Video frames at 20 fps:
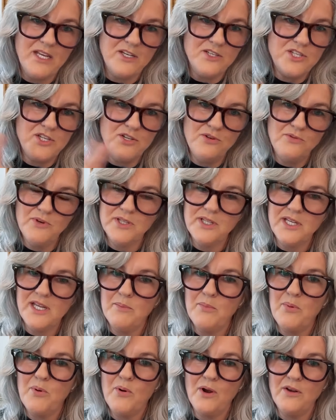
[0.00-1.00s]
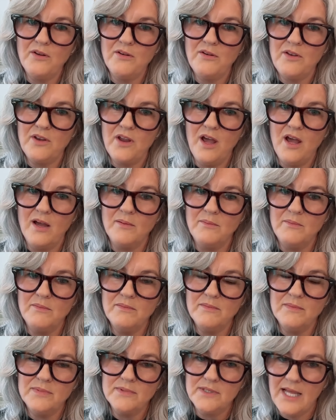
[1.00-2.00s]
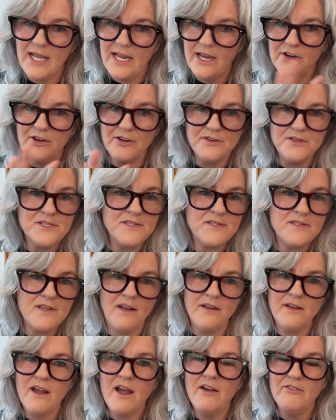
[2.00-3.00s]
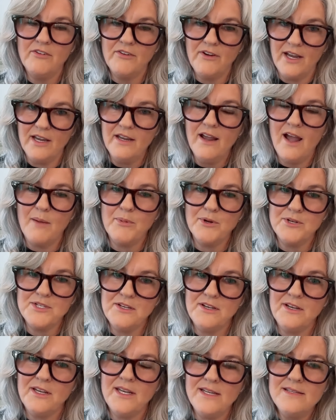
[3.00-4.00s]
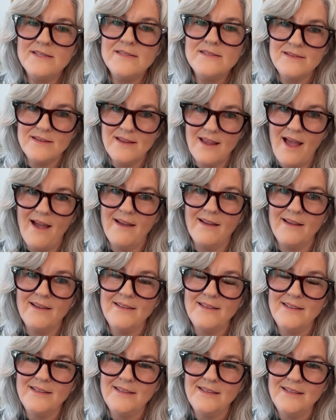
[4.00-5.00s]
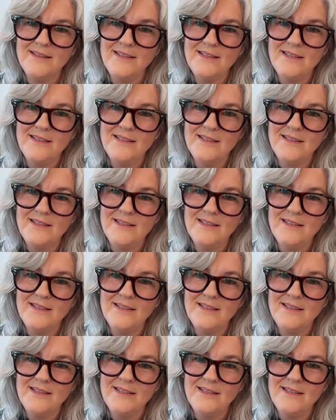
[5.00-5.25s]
so those being two really important um, layers uncovering opportunities. Yeah.